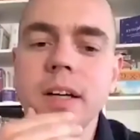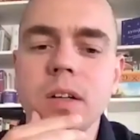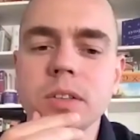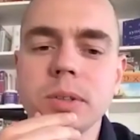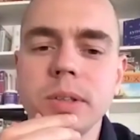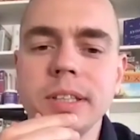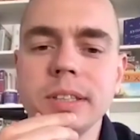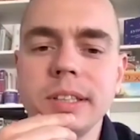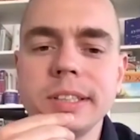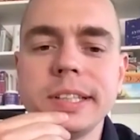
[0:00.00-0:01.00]
also,
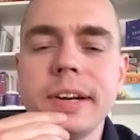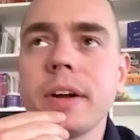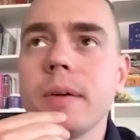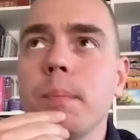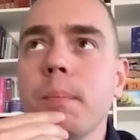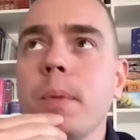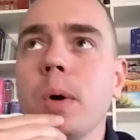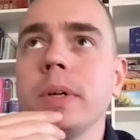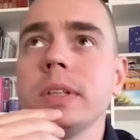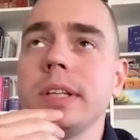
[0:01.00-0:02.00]
is there a
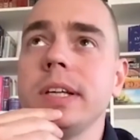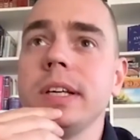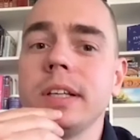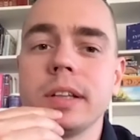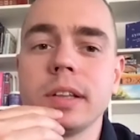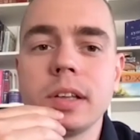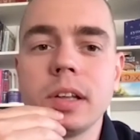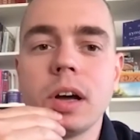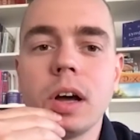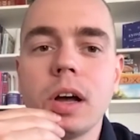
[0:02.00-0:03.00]
moment in
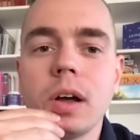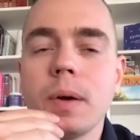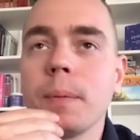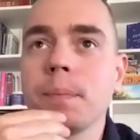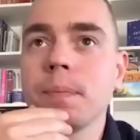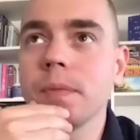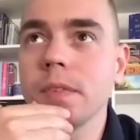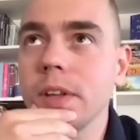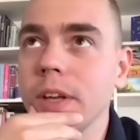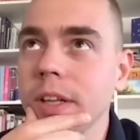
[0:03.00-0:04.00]
a
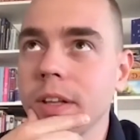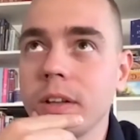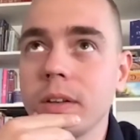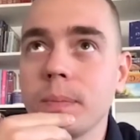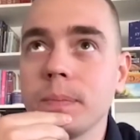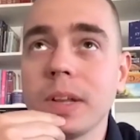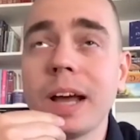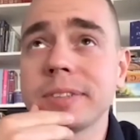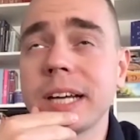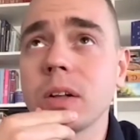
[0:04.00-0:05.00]

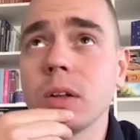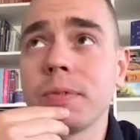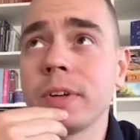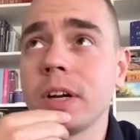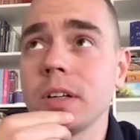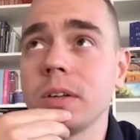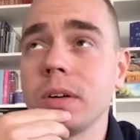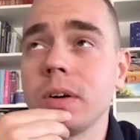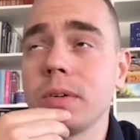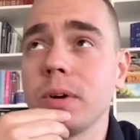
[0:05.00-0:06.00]
life cycle
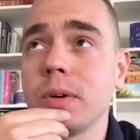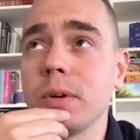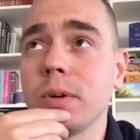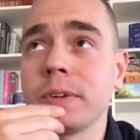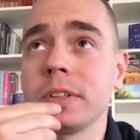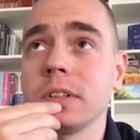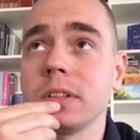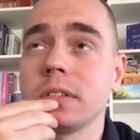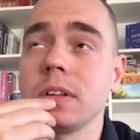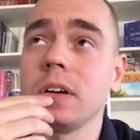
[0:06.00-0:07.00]
of an
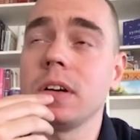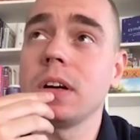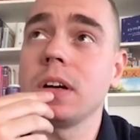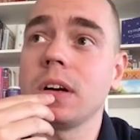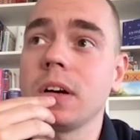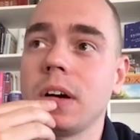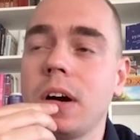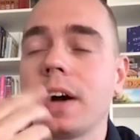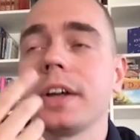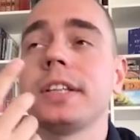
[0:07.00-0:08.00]

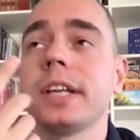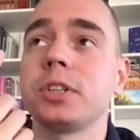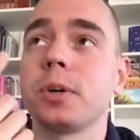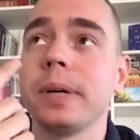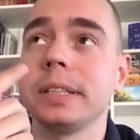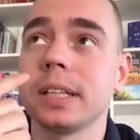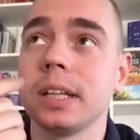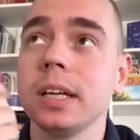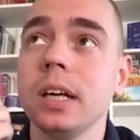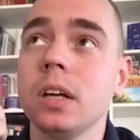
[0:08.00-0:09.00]
architecture, basically,